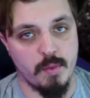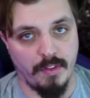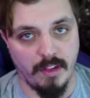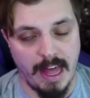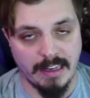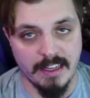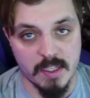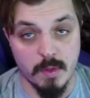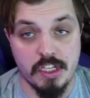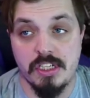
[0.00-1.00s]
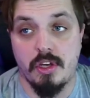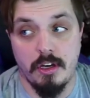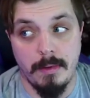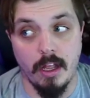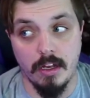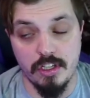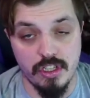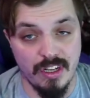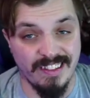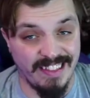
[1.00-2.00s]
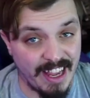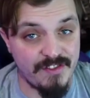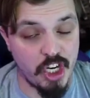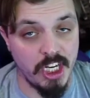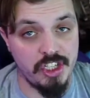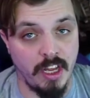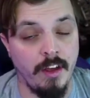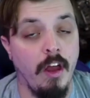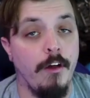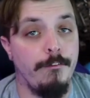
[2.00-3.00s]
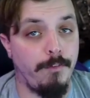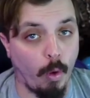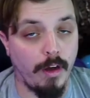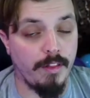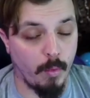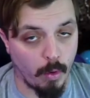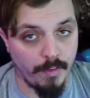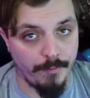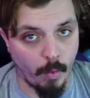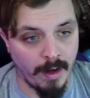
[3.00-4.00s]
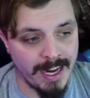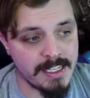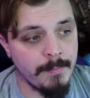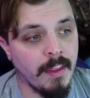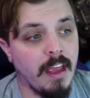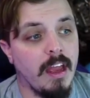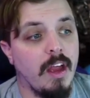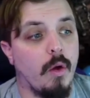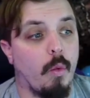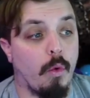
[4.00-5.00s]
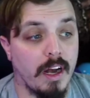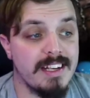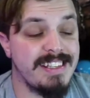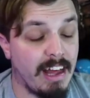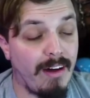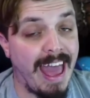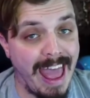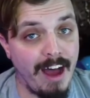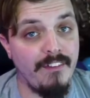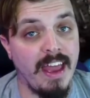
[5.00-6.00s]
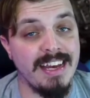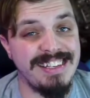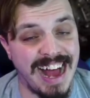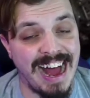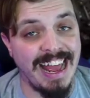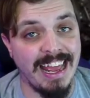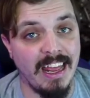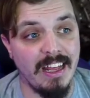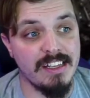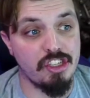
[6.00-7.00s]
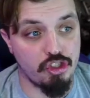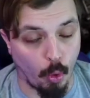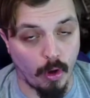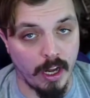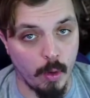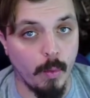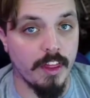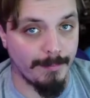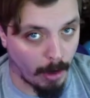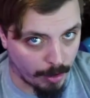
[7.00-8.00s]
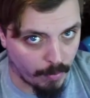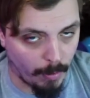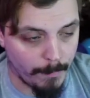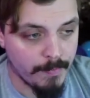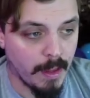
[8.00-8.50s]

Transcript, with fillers: with Galactus, which is going to be life-changing for the world of Fortnite, we're going to still have a tie story with Marvel.